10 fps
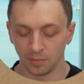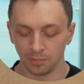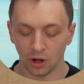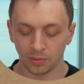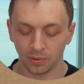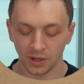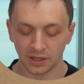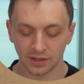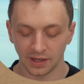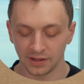
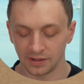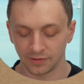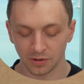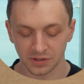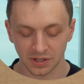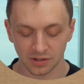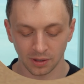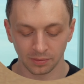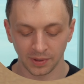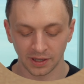Ballpoint, and then of course the
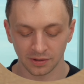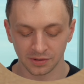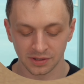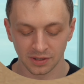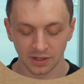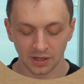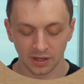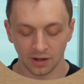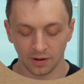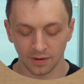Troublemakers
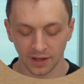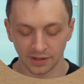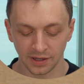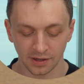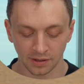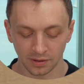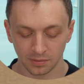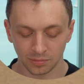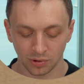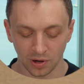all had their
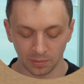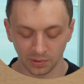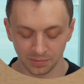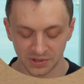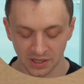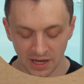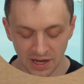problems.